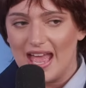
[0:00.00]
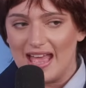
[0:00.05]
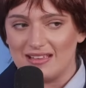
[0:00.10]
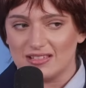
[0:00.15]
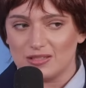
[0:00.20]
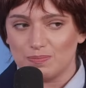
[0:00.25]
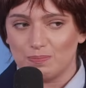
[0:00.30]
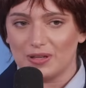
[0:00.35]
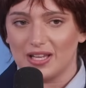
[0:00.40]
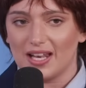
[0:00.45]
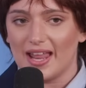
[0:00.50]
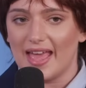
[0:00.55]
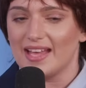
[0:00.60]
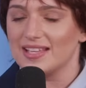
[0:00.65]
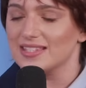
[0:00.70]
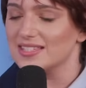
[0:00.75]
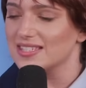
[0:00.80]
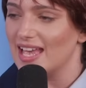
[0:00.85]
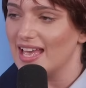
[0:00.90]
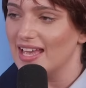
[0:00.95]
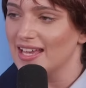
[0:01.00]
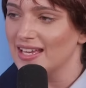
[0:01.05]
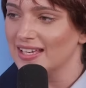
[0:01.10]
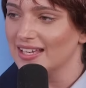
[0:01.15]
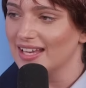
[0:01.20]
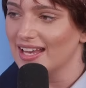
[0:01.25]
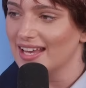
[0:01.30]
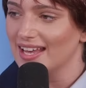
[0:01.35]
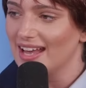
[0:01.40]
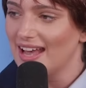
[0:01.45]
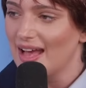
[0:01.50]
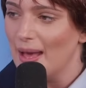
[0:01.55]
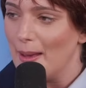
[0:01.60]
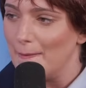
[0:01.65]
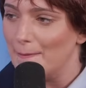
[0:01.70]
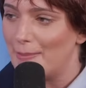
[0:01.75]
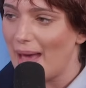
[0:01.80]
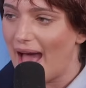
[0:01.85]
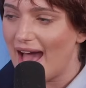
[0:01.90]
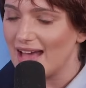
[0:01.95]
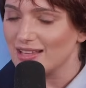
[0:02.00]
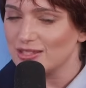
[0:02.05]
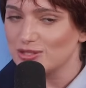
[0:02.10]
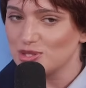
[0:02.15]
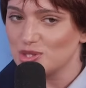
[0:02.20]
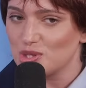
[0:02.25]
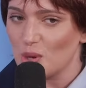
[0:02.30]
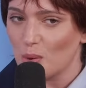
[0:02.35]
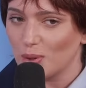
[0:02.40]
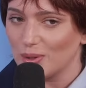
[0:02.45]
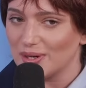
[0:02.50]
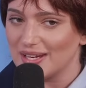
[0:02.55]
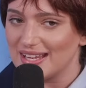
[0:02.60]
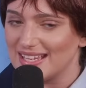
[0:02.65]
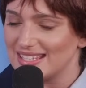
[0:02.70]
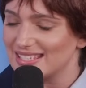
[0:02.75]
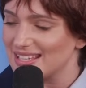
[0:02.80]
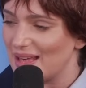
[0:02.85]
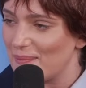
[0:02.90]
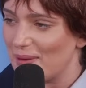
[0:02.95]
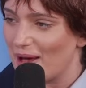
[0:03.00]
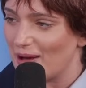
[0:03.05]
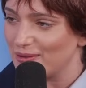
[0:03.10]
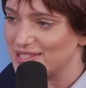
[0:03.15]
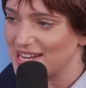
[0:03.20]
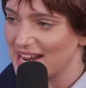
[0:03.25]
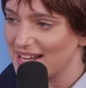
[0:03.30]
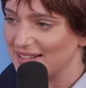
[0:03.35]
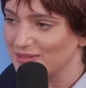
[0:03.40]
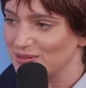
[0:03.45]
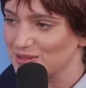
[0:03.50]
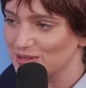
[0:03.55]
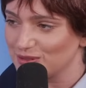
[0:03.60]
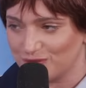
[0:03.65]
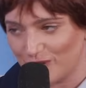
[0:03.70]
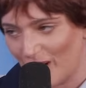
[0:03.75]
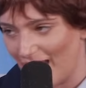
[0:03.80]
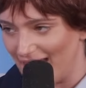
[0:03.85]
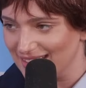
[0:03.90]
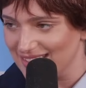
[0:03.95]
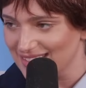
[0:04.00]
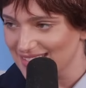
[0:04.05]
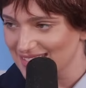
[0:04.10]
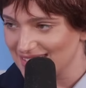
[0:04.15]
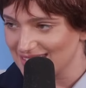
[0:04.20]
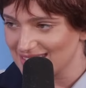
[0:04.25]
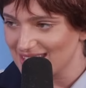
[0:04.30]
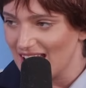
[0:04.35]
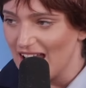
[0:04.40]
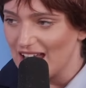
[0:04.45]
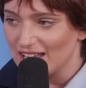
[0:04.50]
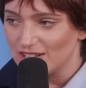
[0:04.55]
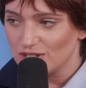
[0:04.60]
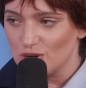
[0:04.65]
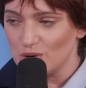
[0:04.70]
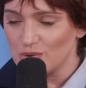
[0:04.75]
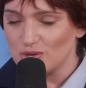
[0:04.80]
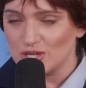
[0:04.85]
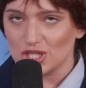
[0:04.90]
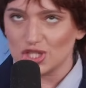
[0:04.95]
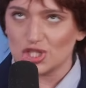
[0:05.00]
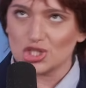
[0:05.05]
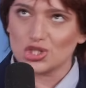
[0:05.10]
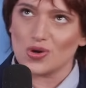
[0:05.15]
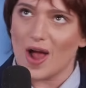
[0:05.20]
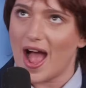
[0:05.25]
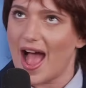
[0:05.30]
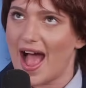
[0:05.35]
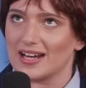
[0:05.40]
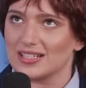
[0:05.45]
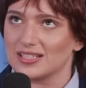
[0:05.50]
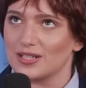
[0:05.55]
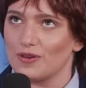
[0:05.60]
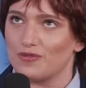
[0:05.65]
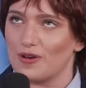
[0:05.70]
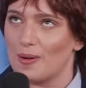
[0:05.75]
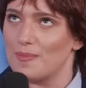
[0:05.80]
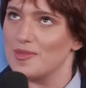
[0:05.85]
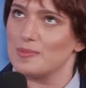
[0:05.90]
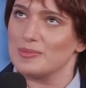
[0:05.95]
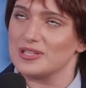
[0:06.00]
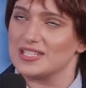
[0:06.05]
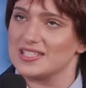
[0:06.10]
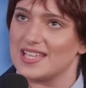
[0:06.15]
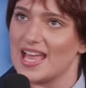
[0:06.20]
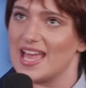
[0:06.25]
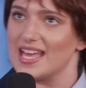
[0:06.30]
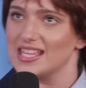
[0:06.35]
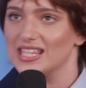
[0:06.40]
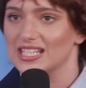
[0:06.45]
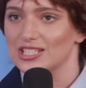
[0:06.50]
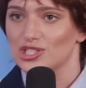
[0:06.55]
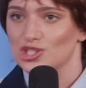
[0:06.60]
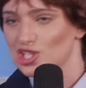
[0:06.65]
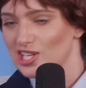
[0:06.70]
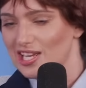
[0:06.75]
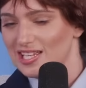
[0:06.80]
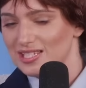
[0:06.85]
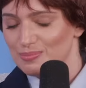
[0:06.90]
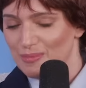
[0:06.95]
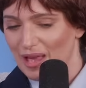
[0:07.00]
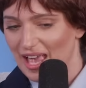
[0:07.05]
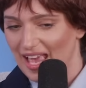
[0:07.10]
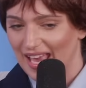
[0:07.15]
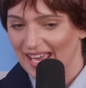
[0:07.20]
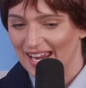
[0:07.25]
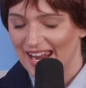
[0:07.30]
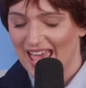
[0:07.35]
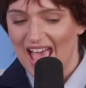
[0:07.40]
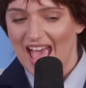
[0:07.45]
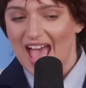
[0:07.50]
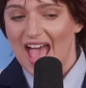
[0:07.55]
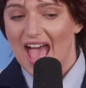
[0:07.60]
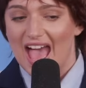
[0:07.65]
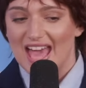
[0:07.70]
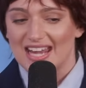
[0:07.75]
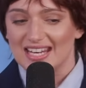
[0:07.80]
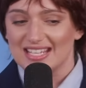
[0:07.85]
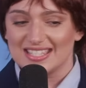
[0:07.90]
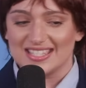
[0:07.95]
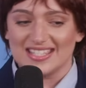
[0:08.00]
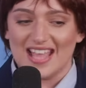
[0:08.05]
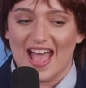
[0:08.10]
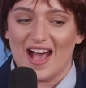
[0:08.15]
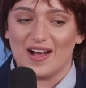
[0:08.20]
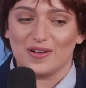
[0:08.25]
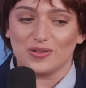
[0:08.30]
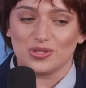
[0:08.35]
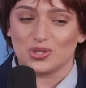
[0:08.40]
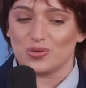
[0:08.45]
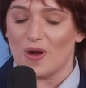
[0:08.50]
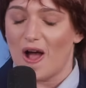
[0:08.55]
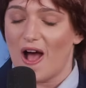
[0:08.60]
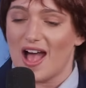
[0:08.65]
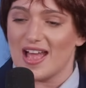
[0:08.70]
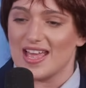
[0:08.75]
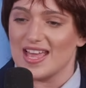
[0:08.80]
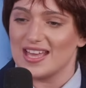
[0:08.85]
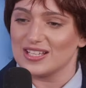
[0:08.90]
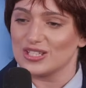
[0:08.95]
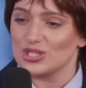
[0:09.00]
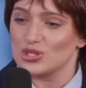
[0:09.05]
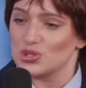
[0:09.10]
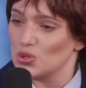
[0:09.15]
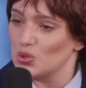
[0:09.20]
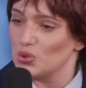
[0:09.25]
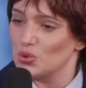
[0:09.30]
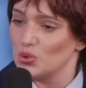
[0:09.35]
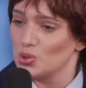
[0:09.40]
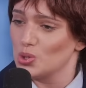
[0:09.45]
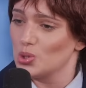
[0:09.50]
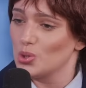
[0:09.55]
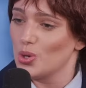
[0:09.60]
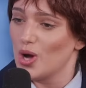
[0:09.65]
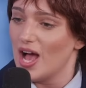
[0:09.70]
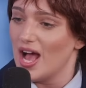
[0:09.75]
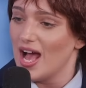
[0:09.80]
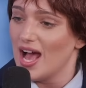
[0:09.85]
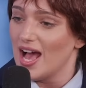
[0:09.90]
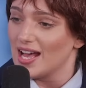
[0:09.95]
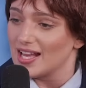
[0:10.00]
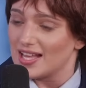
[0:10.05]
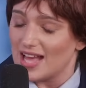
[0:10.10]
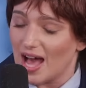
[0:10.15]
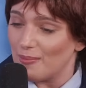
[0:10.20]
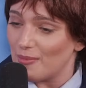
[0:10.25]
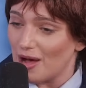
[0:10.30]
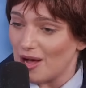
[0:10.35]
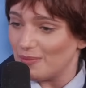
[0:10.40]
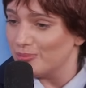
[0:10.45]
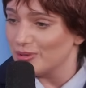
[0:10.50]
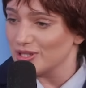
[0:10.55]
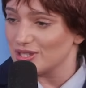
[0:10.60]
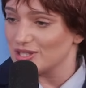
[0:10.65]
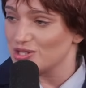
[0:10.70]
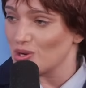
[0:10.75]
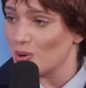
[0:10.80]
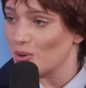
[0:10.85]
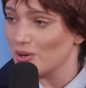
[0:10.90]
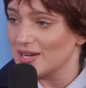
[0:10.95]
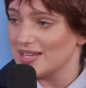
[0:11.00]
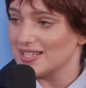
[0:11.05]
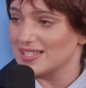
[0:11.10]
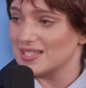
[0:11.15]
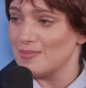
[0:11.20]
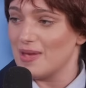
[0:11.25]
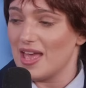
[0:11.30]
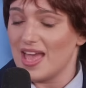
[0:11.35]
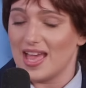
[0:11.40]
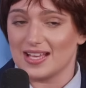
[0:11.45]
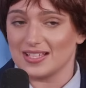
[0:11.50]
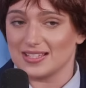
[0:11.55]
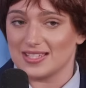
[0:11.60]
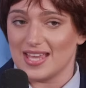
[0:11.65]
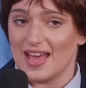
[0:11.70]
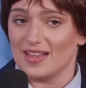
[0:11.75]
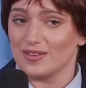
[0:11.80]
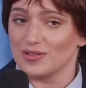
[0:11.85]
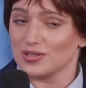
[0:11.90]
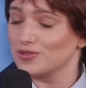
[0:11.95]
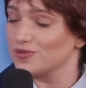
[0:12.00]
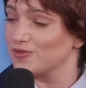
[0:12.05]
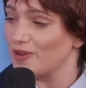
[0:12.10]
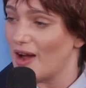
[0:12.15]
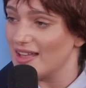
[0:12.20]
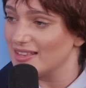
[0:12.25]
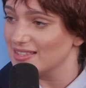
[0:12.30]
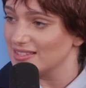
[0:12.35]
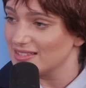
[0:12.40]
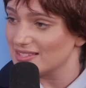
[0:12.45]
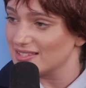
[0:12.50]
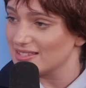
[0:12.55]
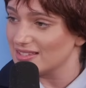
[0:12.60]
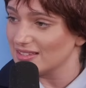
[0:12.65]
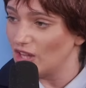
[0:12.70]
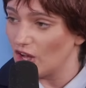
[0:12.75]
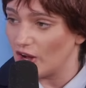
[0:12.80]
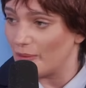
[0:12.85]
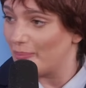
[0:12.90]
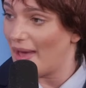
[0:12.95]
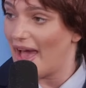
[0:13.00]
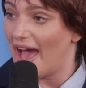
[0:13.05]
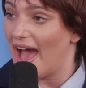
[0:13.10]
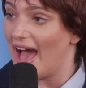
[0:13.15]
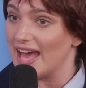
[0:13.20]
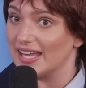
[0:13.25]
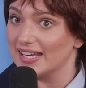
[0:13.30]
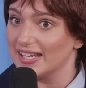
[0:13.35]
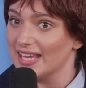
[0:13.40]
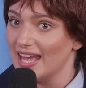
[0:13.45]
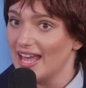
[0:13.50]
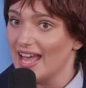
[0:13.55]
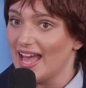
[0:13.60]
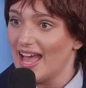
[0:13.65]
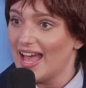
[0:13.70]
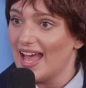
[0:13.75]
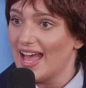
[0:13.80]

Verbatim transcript: is planting bad stories about Taylor's friends to distract from the mistake that she has made and is now trying to come up with stories to make Taylor's friends look bad. And